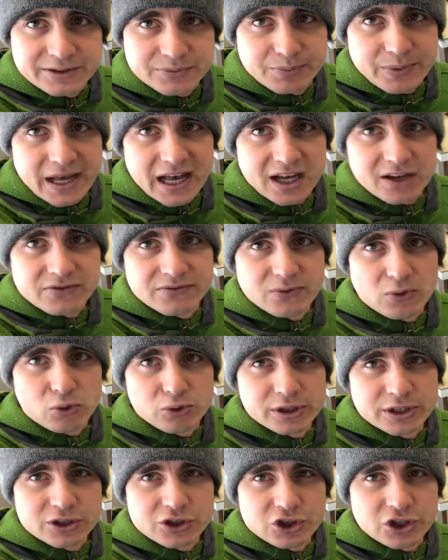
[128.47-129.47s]
back
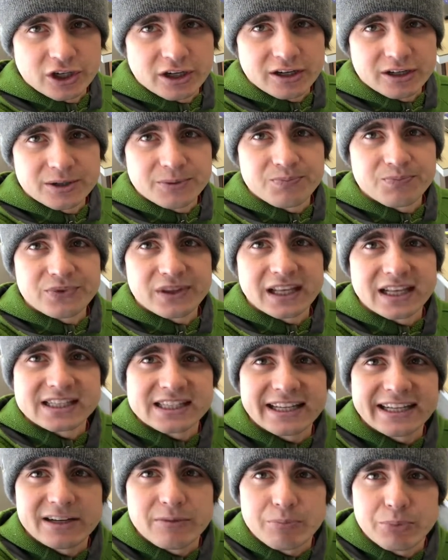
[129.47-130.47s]
folding chair is
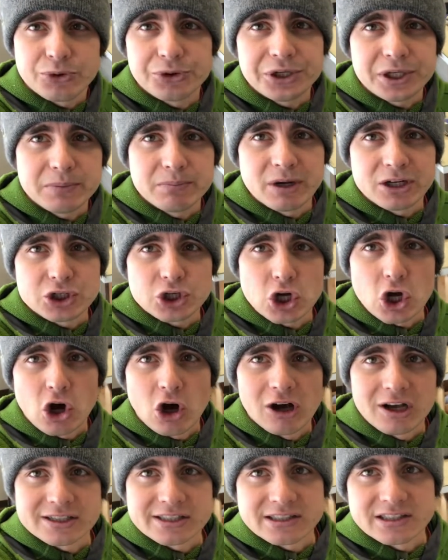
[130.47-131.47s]
that it pretty much
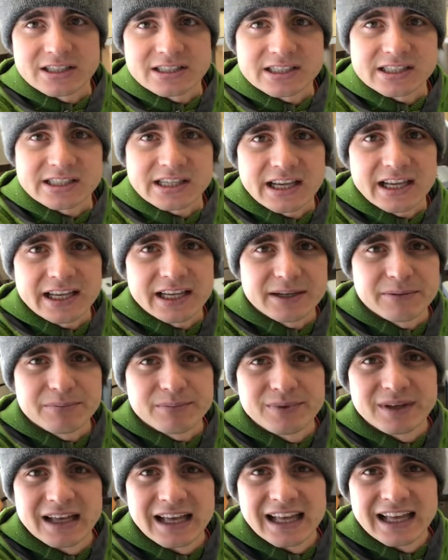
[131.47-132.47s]
costs the
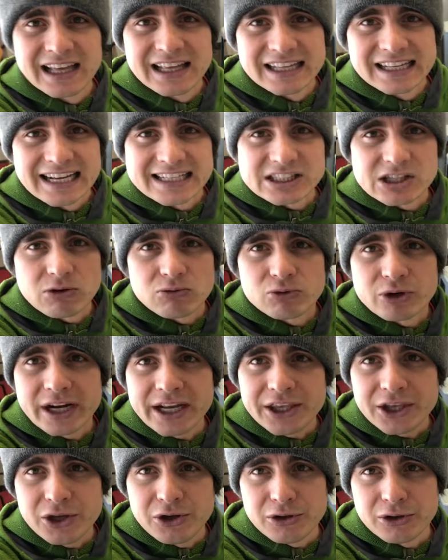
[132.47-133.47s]
same as the
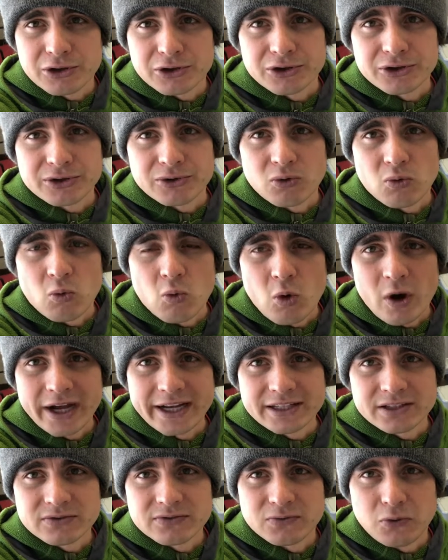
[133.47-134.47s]
regular
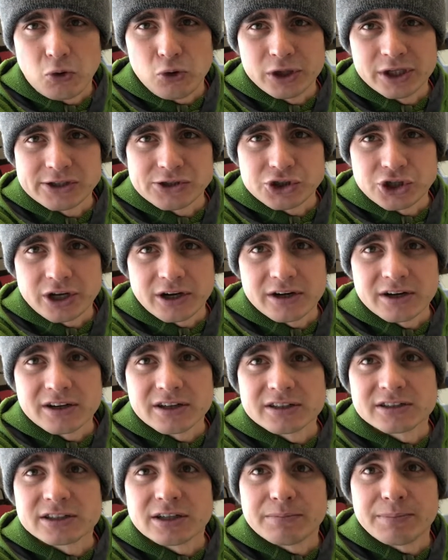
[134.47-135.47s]
white folding chair
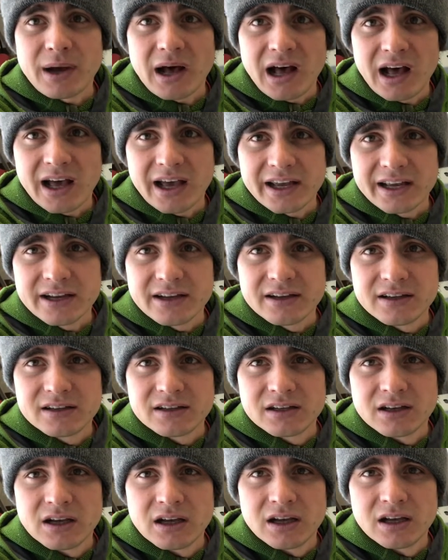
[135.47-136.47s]
to buy.
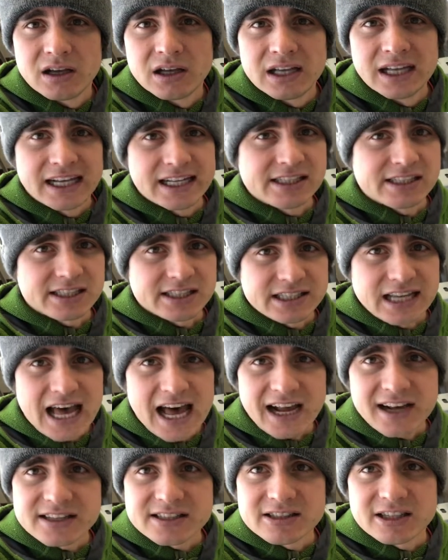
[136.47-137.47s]
It
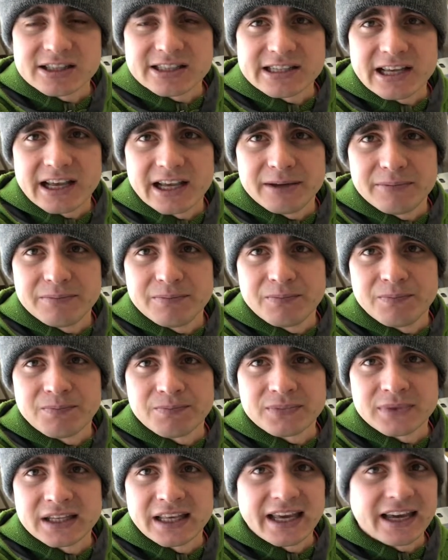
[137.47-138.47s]
stacks the same,
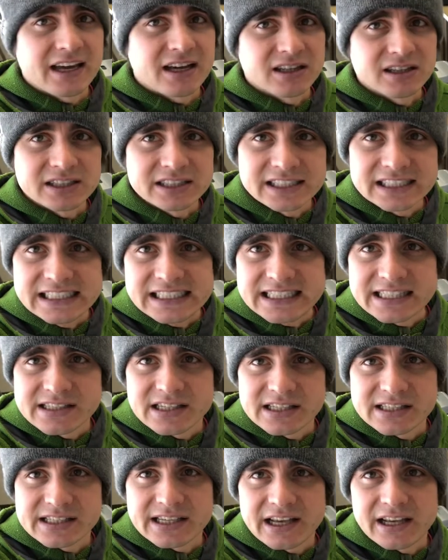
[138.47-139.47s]
it cleans the
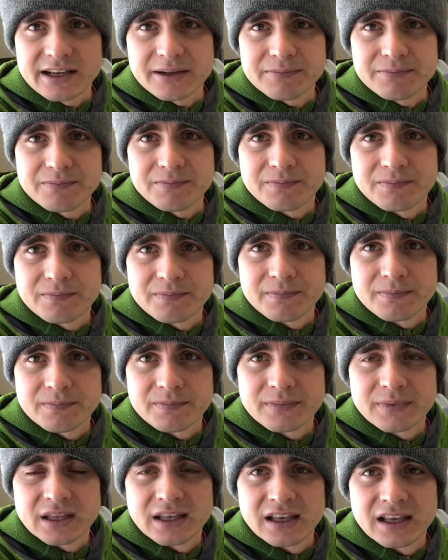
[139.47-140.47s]
same,
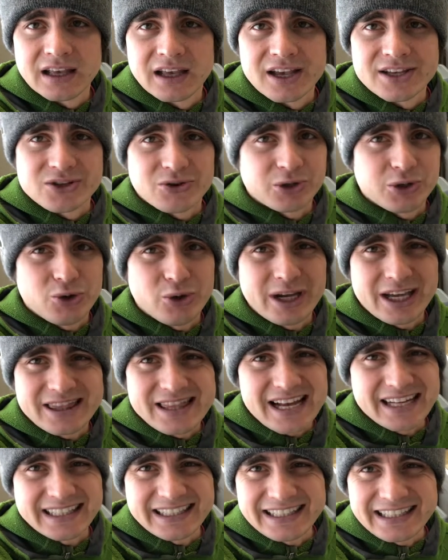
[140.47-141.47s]
so you get
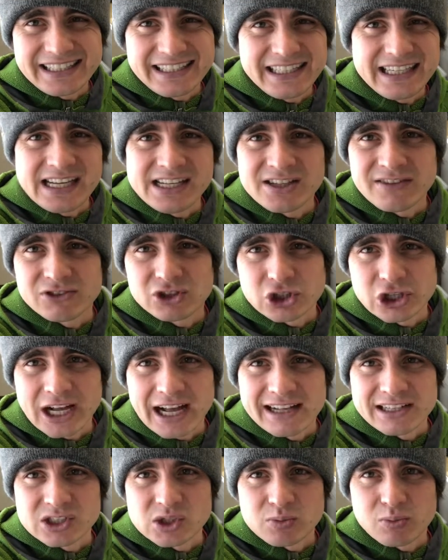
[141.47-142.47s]
that ease of
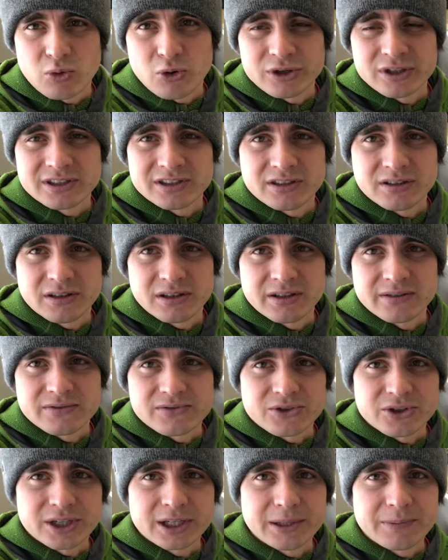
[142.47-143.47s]
transport and
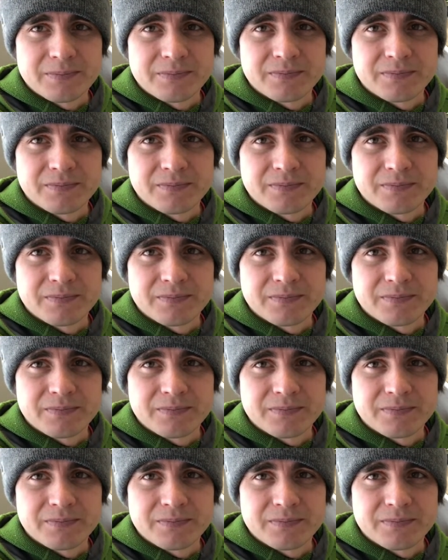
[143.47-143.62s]
delivery.